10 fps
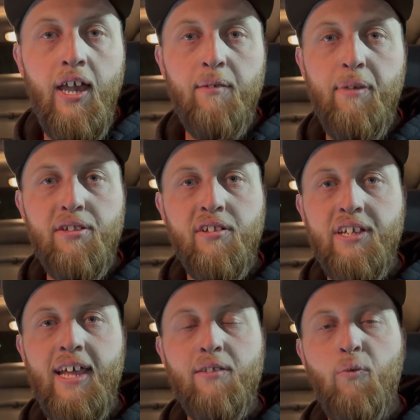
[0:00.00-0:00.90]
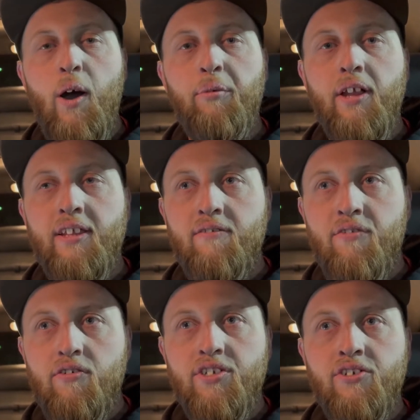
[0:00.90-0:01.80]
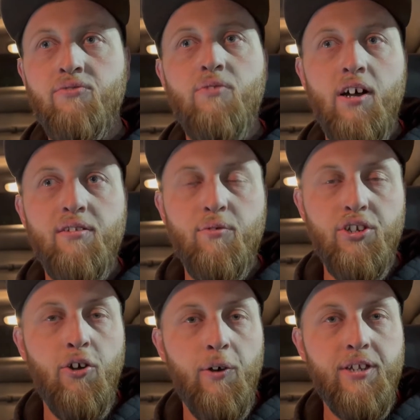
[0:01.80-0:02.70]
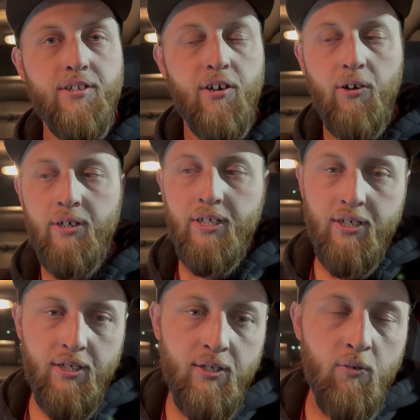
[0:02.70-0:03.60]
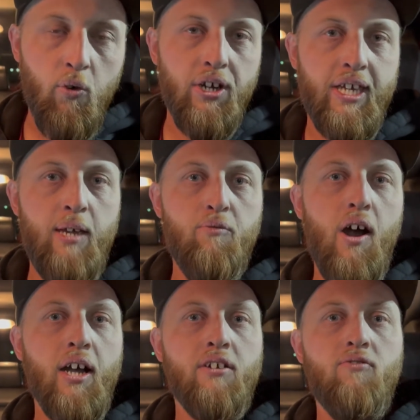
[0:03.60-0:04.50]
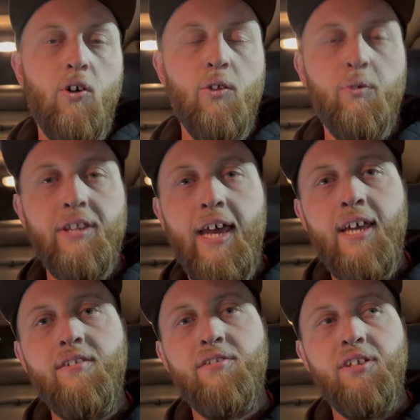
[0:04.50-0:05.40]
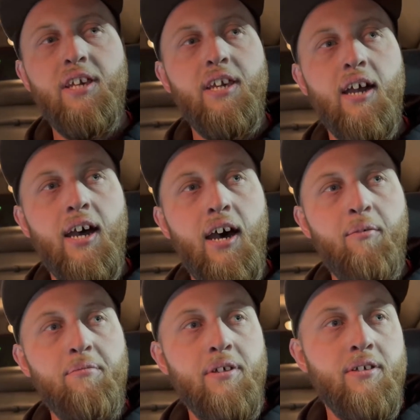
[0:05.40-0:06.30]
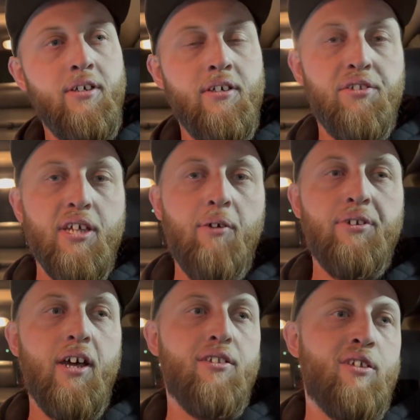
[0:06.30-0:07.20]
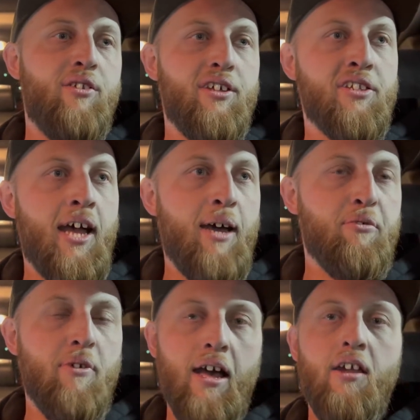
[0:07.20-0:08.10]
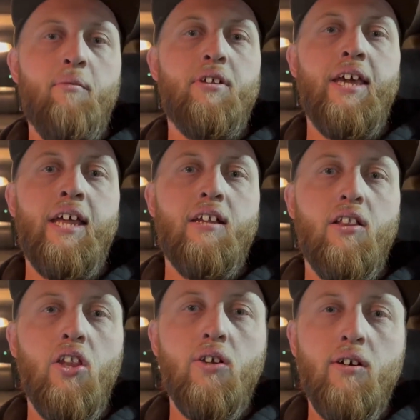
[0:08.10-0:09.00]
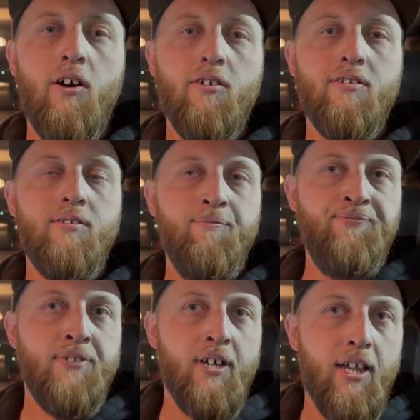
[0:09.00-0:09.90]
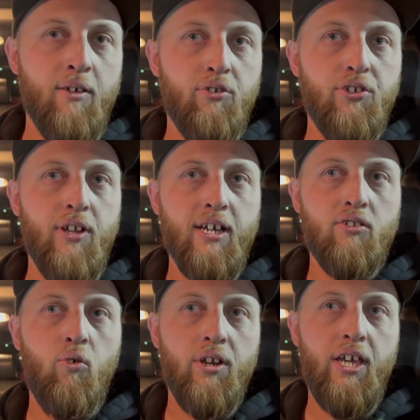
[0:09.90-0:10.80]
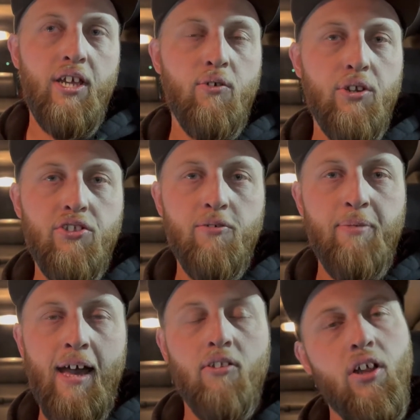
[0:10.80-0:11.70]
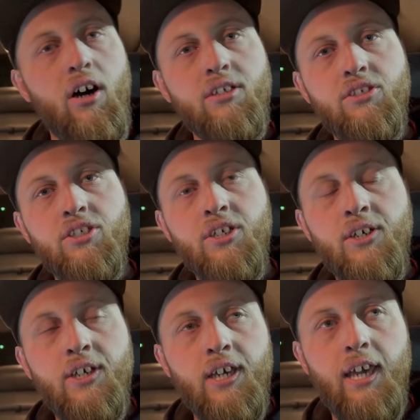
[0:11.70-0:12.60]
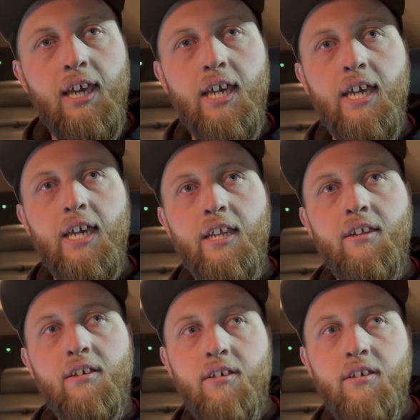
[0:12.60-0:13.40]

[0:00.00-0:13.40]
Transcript: basically death wobble like the first 2 runs were doing. So we're gonna keep rocking and rolling with that and see how it does. So this time around I'm gonna hit it a little harder. I think we'll do like a 22 pound launch and